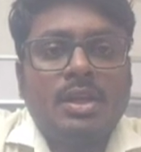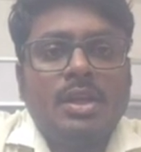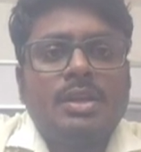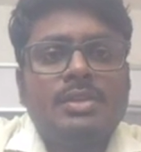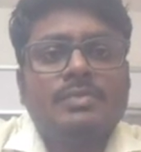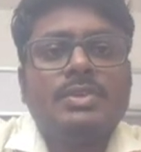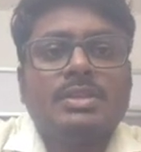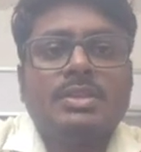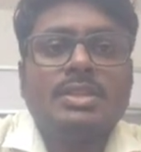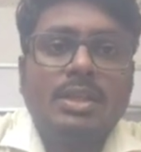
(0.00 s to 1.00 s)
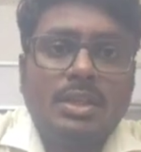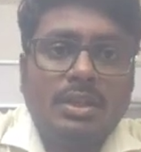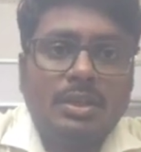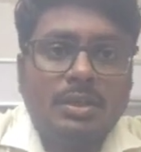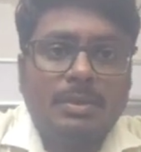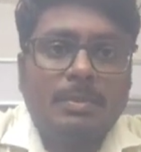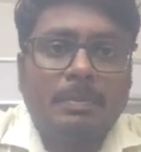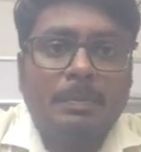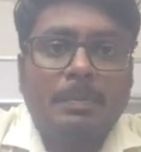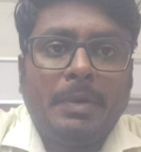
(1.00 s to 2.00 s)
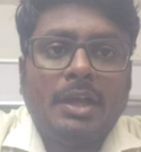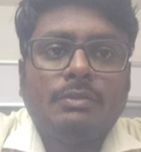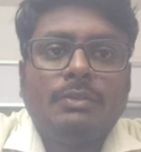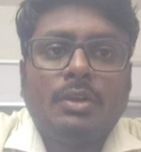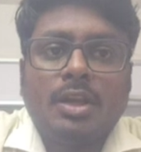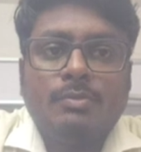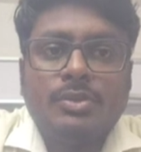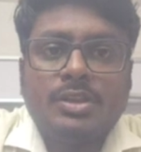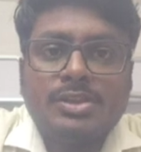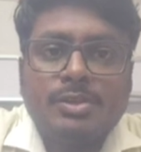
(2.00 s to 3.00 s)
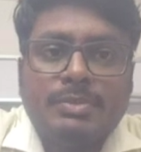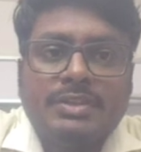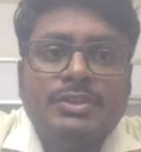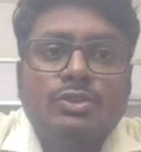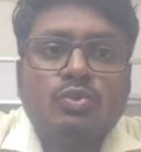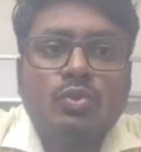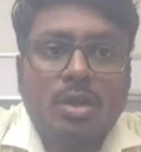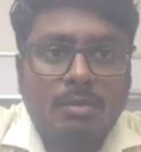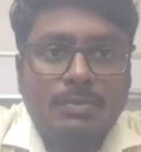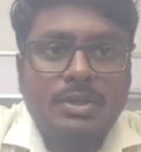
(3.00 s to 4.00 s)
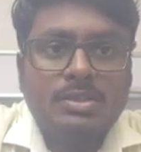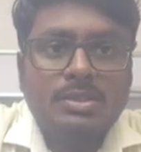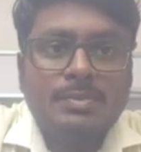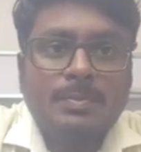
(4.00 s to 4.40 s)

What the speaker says: Interface is the path for communication between two components.